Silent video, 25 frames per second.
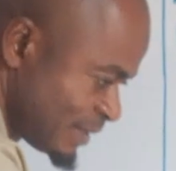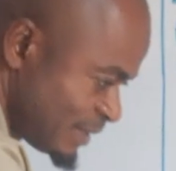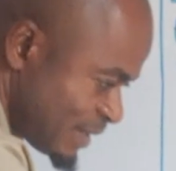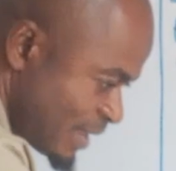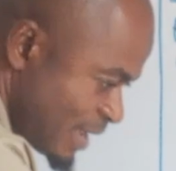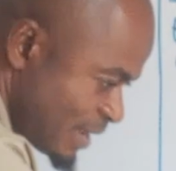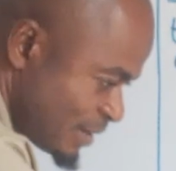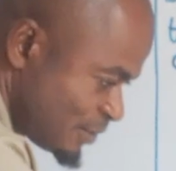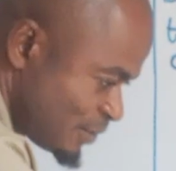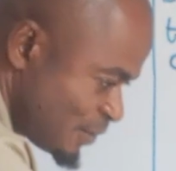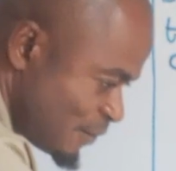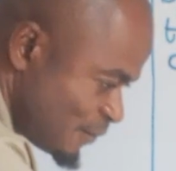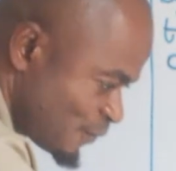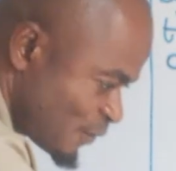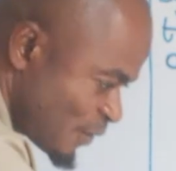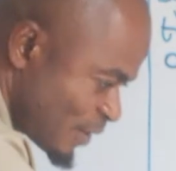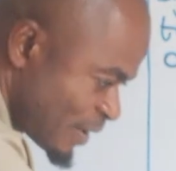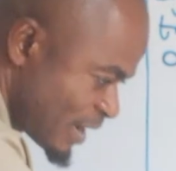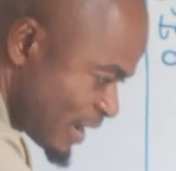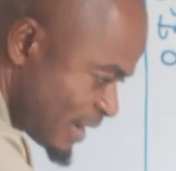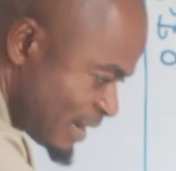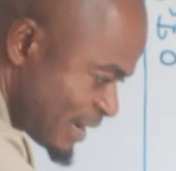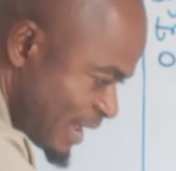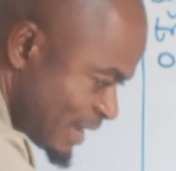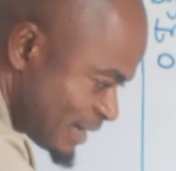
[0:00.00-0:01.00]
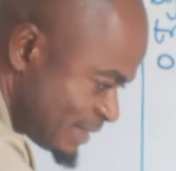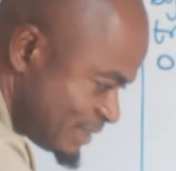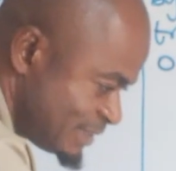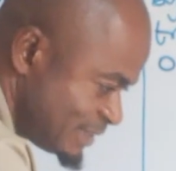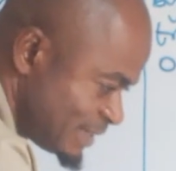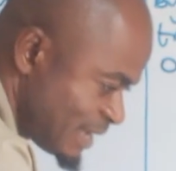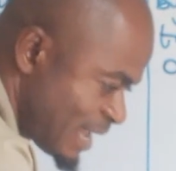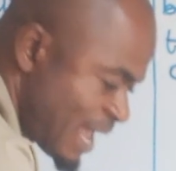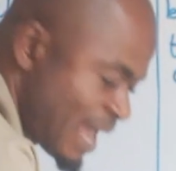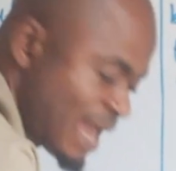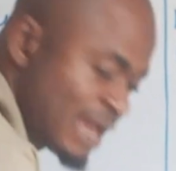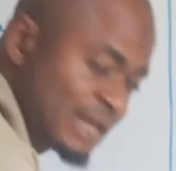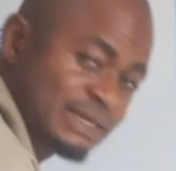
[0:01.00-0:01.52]
Then don't forget that
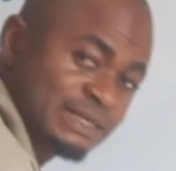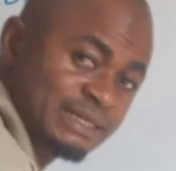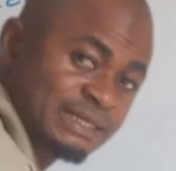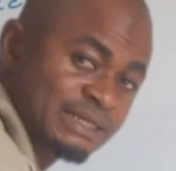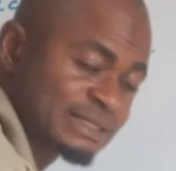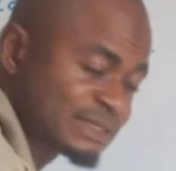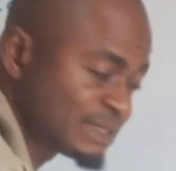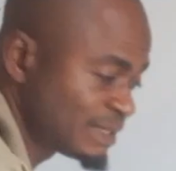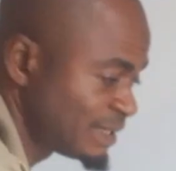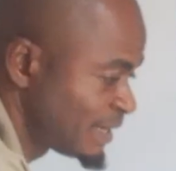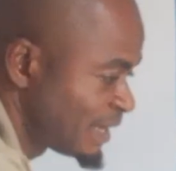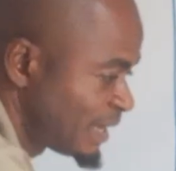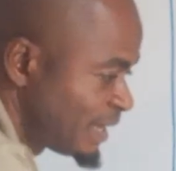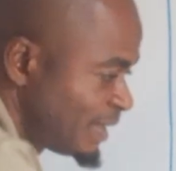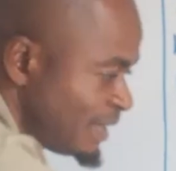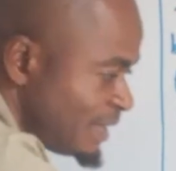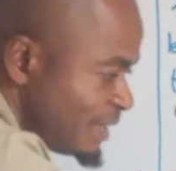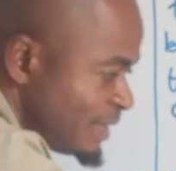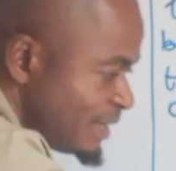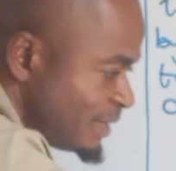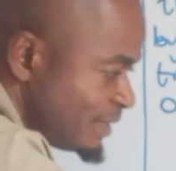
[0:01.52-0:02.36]
the head is here,